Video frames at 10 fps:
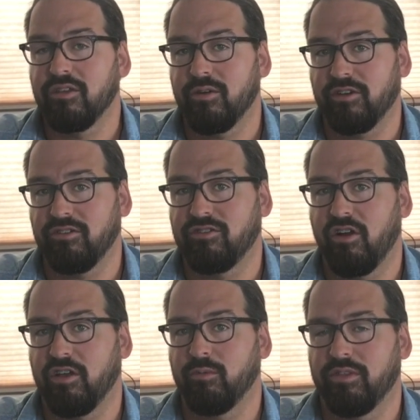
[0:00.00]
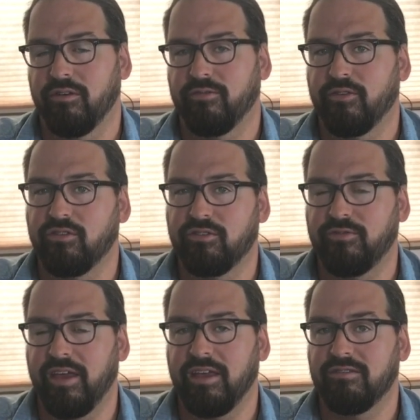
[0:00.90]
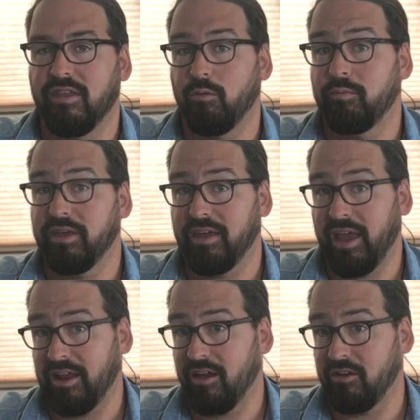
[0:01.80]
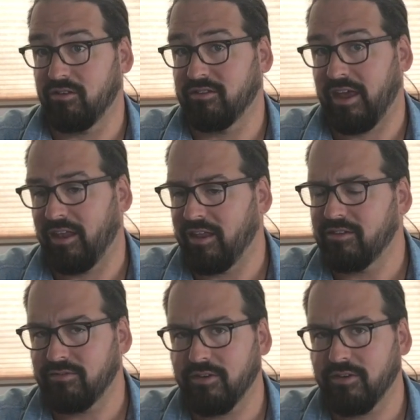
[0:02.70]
they're actually starting with a first phase that would be 800 satellites,